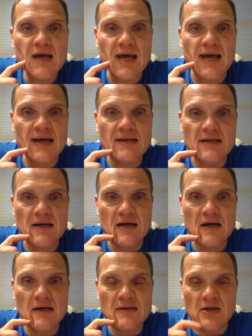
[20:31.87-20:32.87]
And
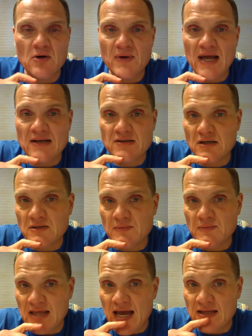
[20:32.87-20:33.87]
we kind of talked
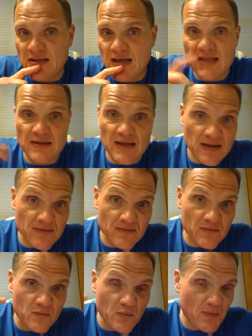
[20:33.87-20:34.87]
about that,
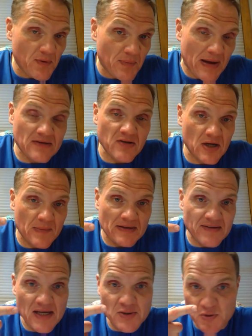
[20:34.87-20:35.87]
and when we were back talking
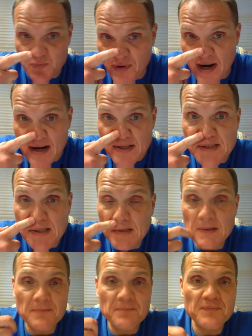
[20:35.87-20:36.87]
about dangerous prayers.
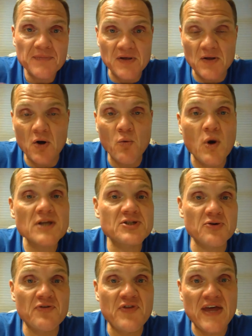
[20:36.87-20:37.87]

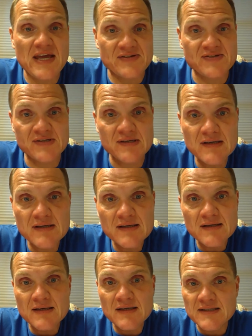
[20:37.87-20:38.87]
What's your this?
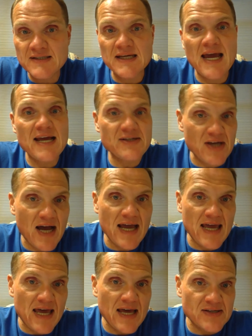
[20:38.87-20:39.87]

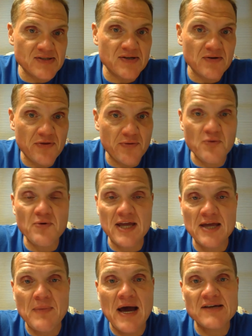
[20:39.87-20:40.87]
THIS. Through
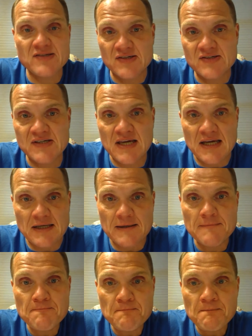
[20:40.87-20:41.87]
him I succeed.